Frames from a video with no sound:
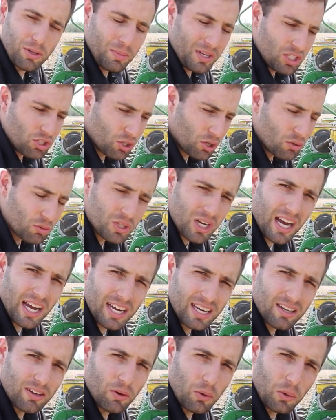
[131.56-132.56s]
to be too
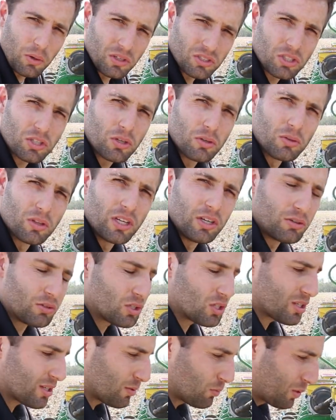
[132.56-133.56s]
tight or too
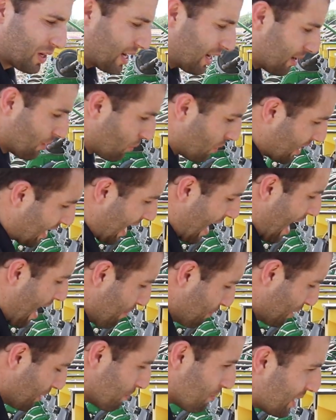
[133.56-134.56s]
loose. We kind of want a
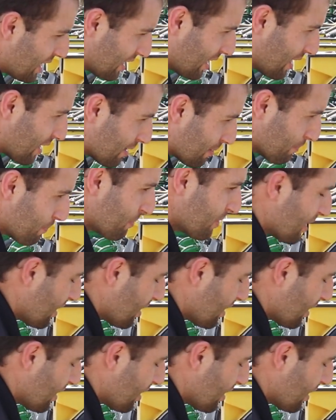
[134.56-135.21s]
happy medium